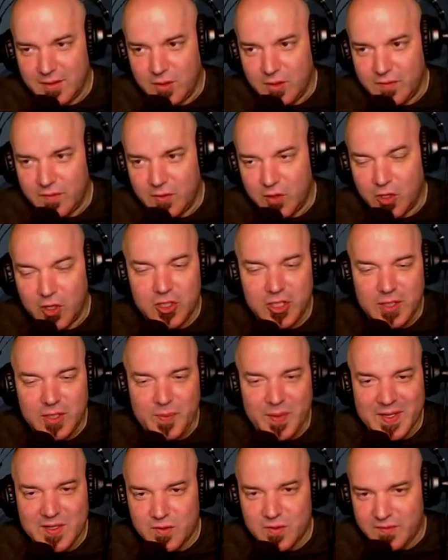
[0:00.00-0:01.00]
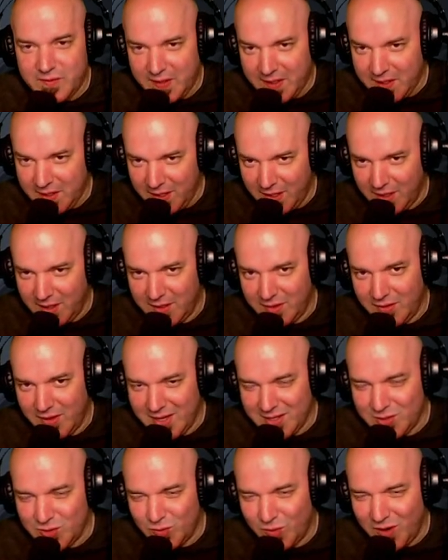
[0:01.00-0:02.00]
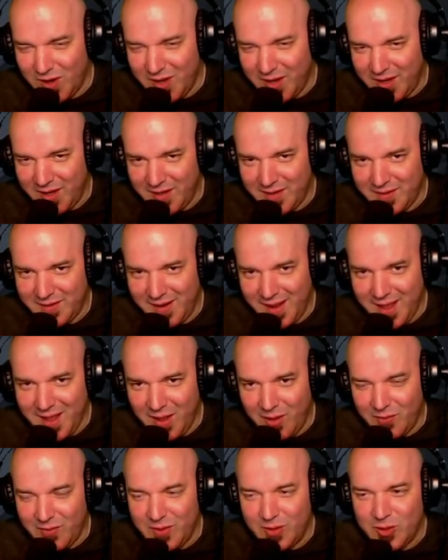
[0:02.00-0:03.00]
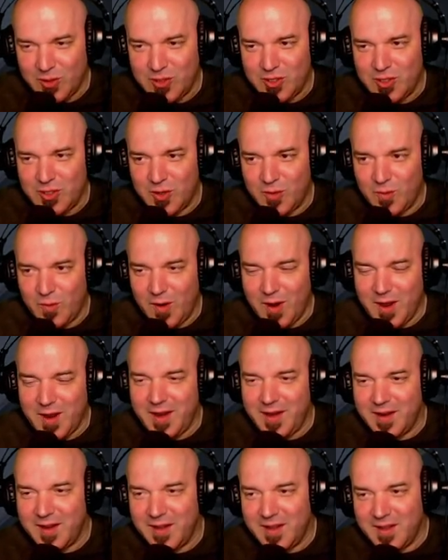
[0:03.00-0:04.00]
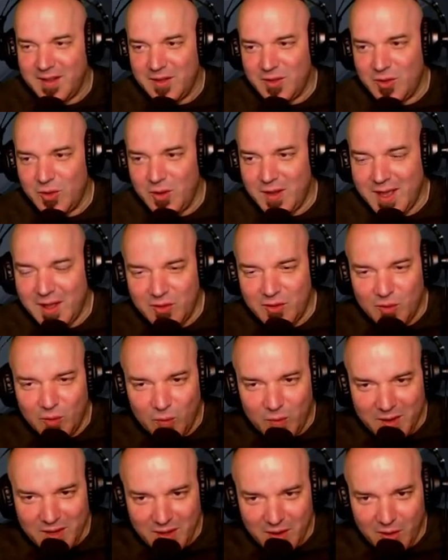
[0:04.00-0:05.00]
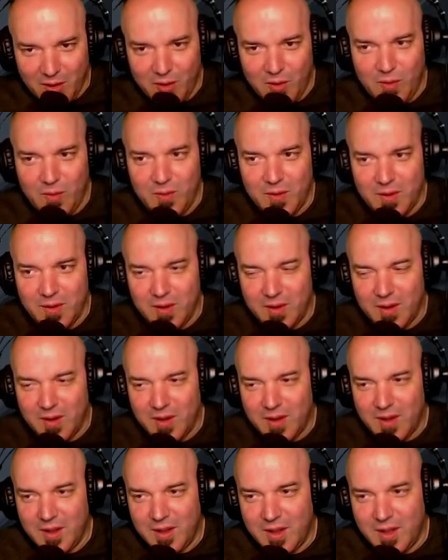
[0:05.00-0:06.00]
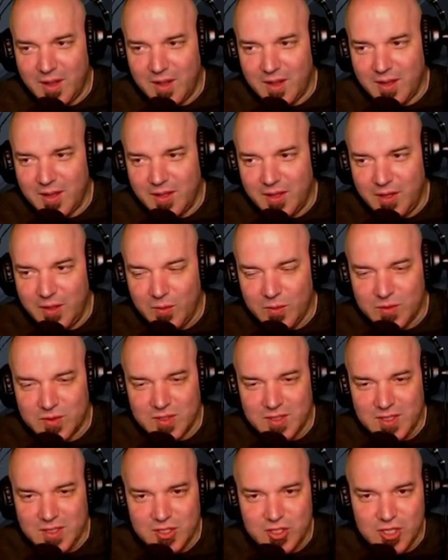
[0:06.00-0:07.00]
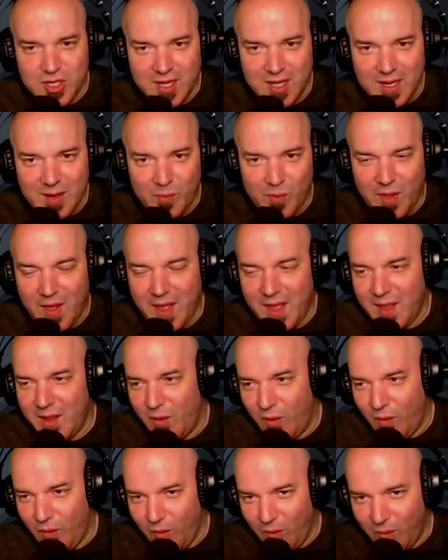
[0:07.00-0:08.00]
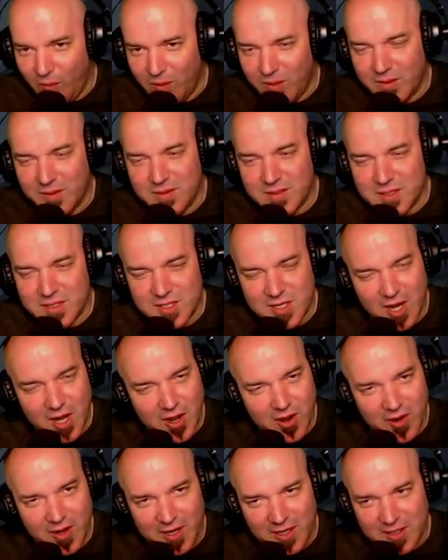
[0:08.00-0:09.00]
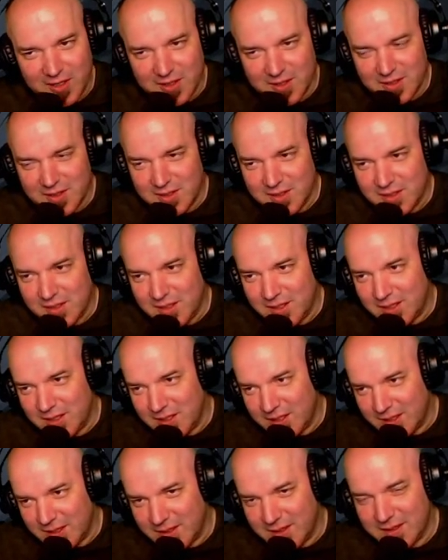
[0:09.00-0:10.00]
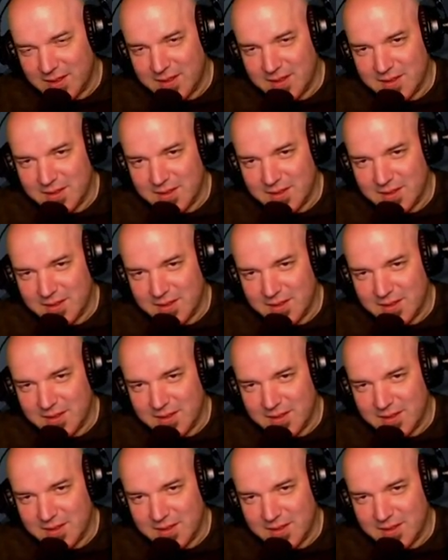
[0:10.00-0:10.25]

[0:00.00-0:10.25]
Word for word: over Hershey, Pennsylvania. That's right. Now, if you look to your right, look out the window, uh, you will see a giant black hole. It's scary. Uh,